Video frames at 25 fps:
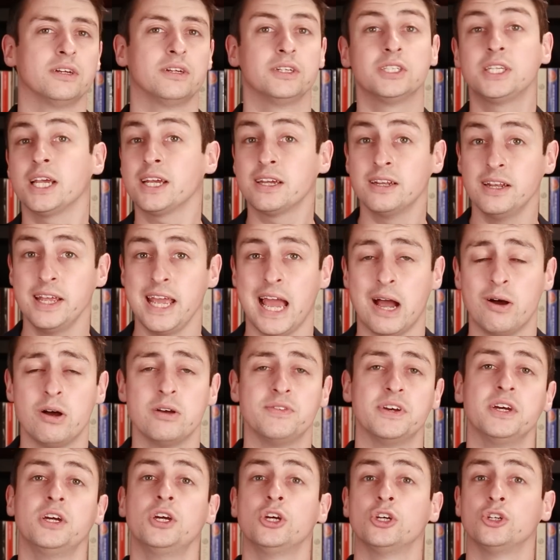Secondly,
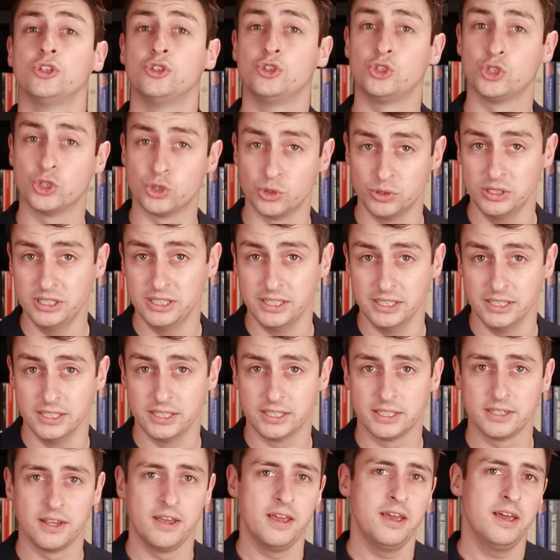however,
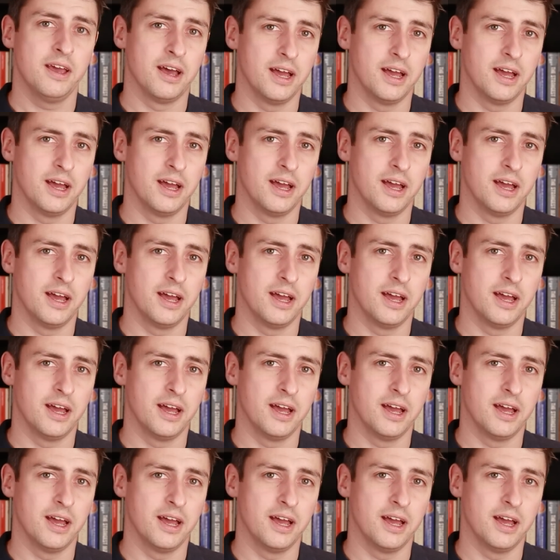trees.